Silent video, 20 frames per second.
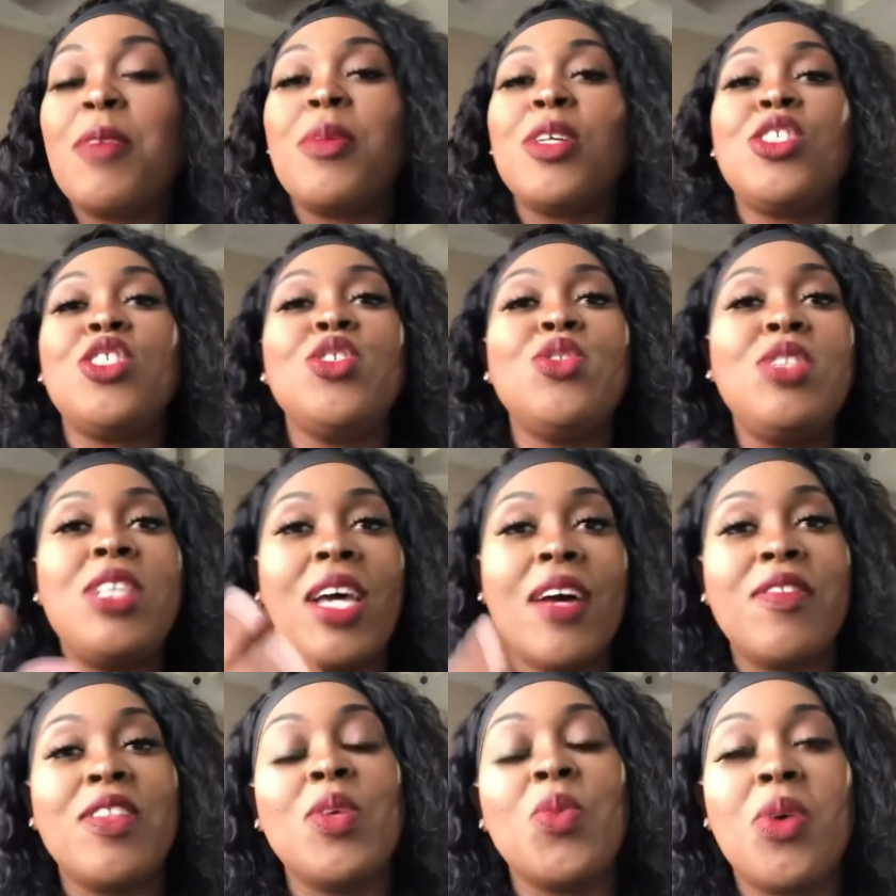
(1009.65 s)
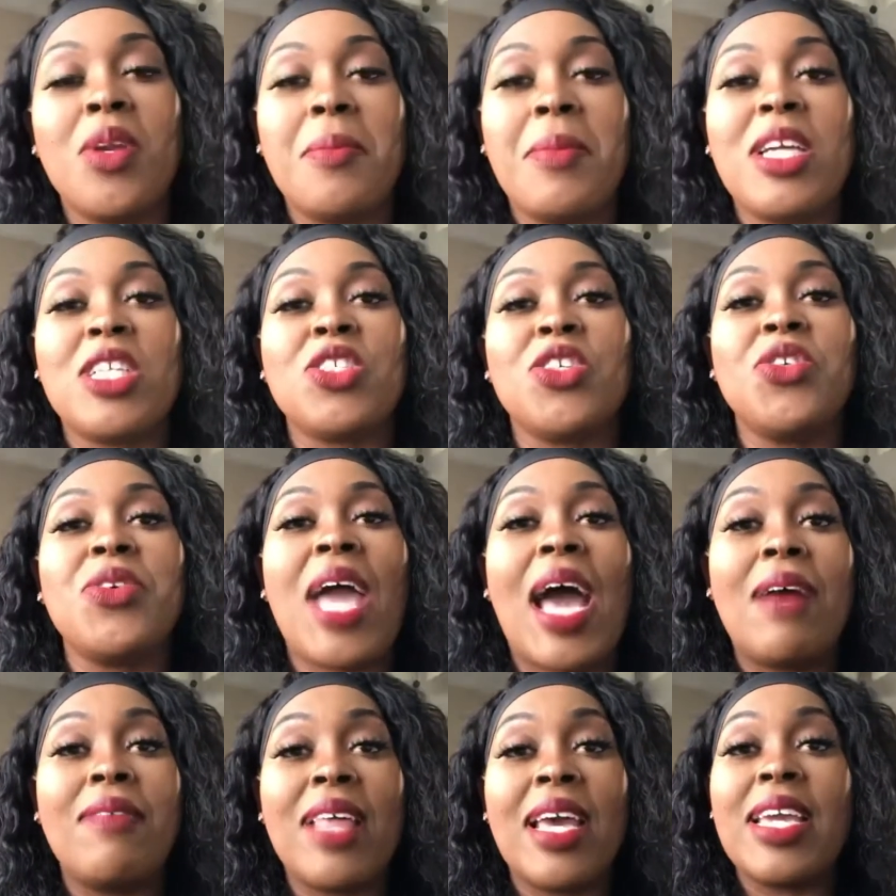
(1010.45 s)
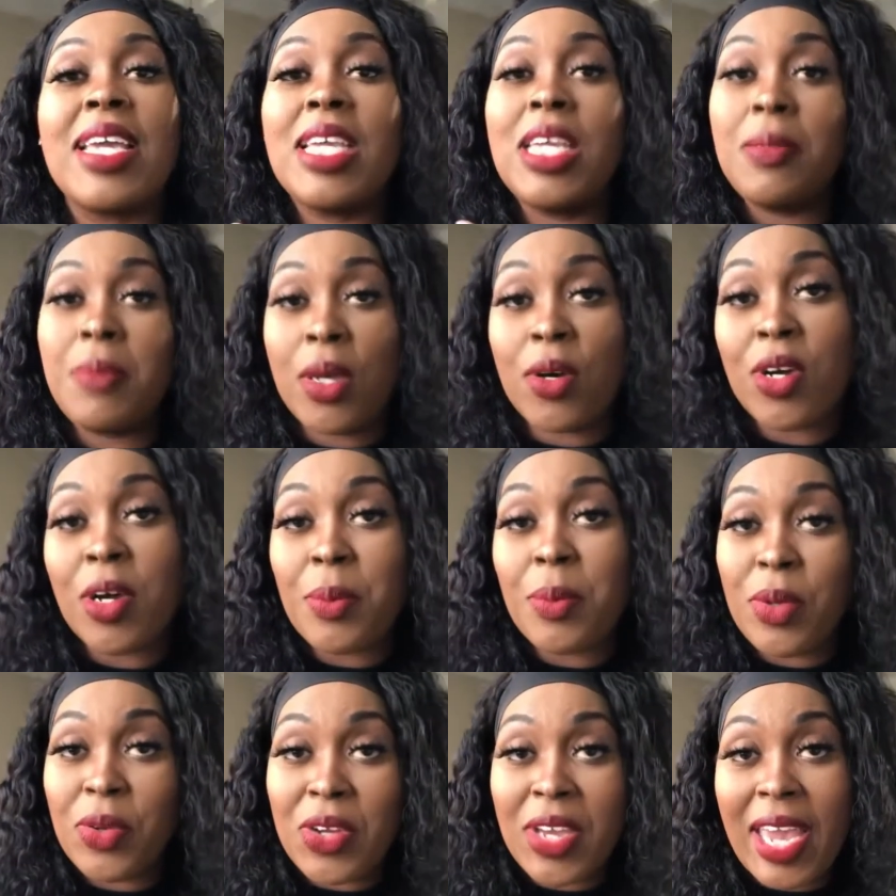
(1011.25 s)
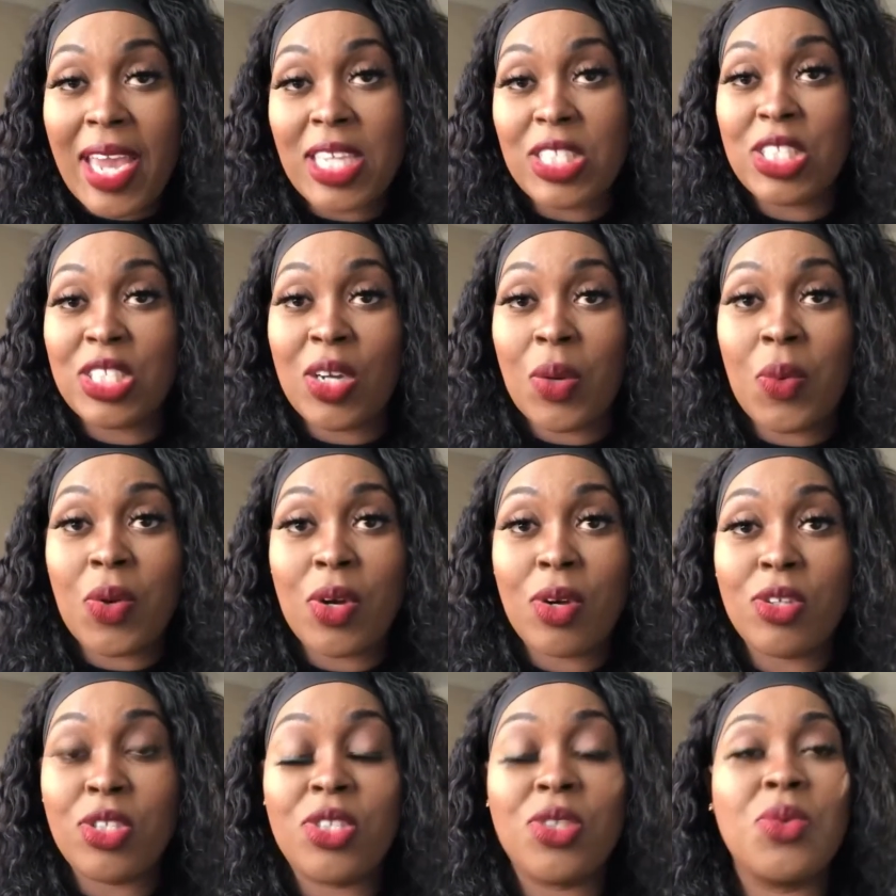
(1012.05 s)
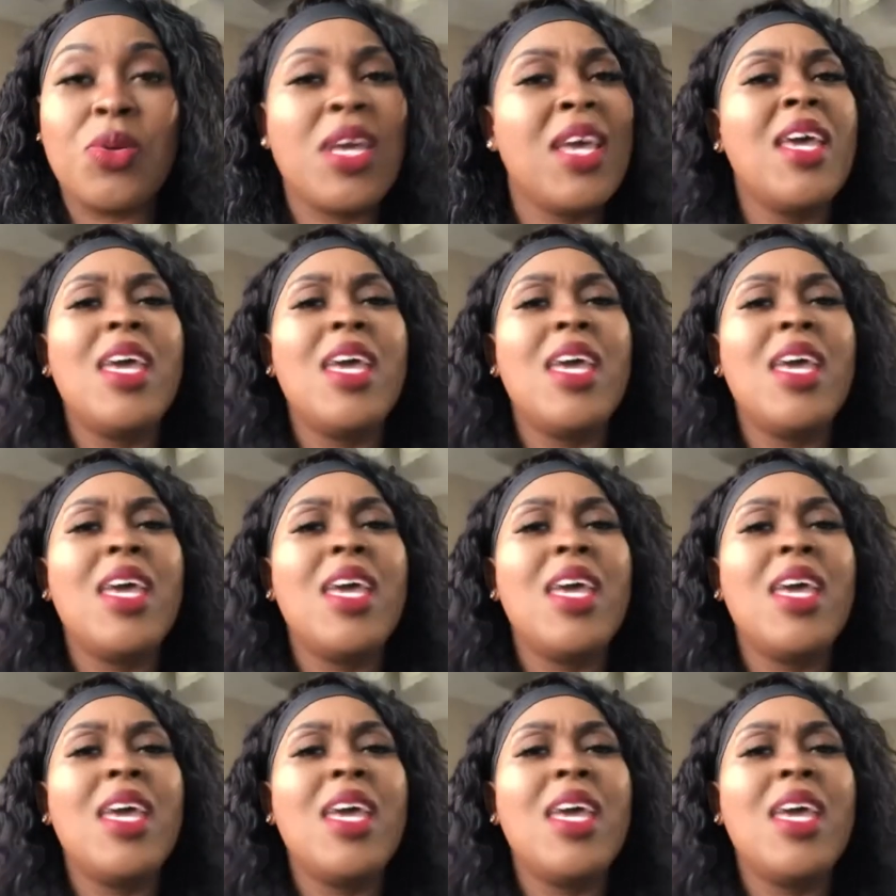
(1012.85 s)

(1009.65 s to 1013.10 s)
but you definitely want to make sure you have that email communication going on too,